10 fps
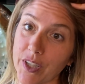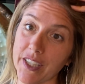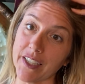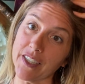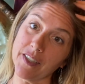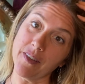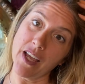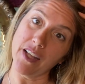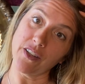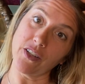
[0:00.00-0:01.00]
here,
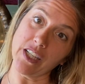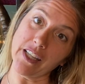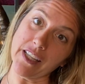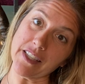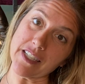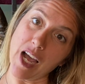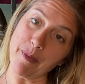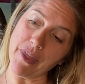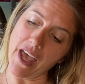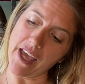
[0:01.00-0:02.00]
literally like the
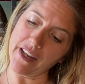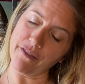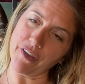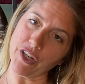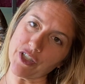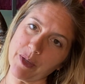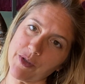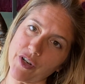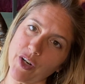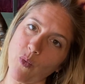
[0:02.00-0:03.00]
top of the head and the
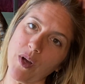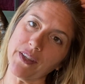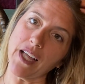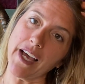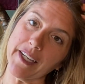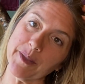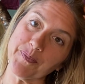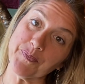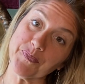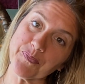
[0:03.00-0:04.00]
fingertips are in one
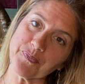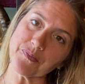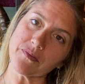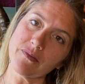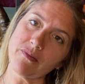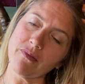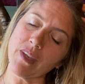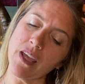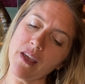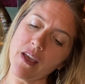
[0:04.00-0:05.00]
line.
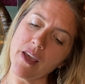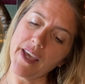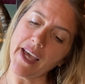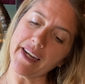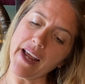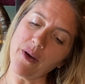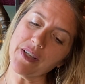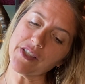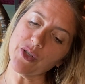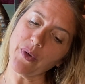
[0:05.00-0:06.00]
And now
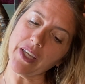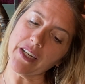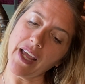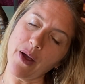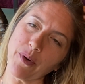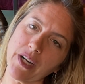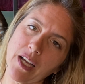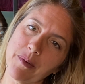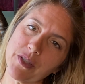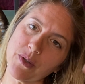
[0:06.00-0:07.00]
as you inhale, we're going to
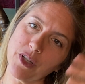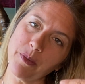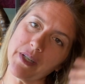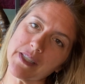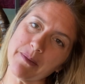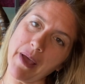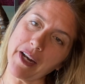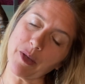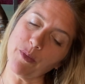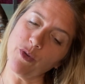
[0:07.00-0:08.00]
come into a little bit of
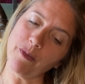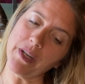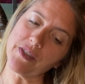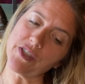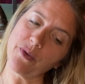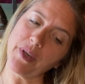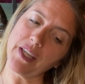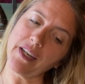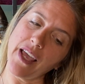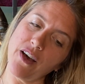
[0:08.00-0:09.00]
somatic movement. As you
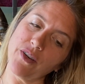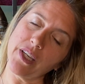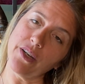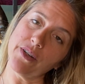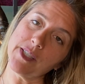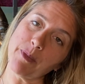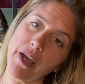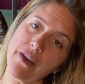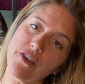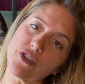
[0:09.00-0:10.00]
inhale, ear is
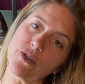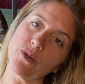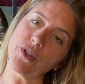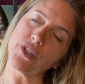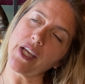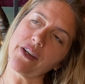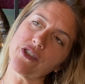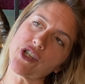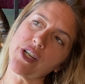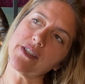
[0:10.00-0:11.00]
by your shoulder. Let your
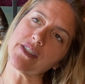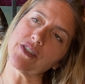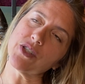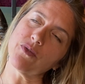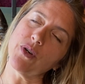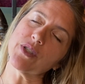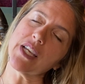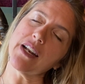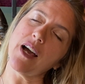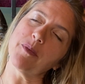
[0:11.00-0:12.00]
chin start to
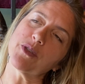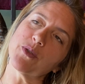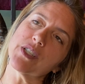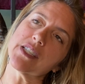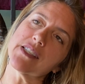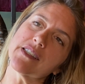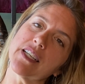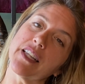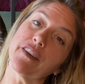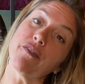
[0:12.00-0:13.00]
rotate up towards the
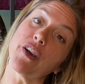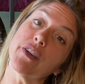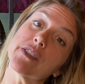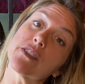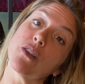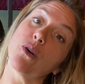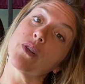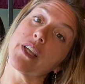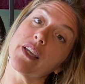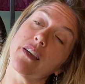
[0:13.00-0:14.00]
ceiling very
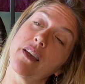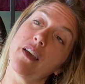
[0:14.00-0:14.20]
slowly.